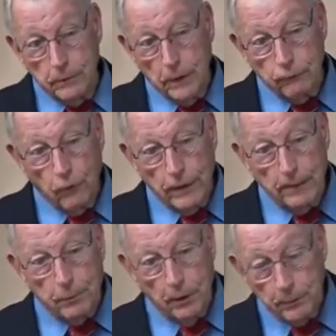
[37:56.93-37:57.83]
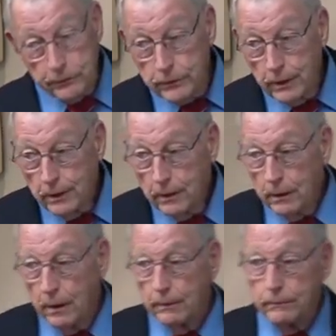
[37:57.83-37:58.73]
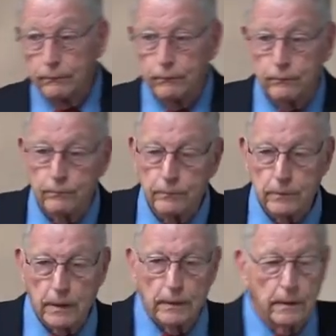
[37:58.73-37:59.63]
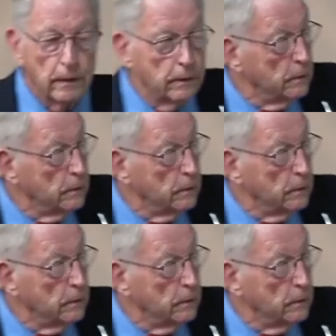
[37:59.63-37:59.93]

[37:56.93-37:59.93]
built for that purpose uh, down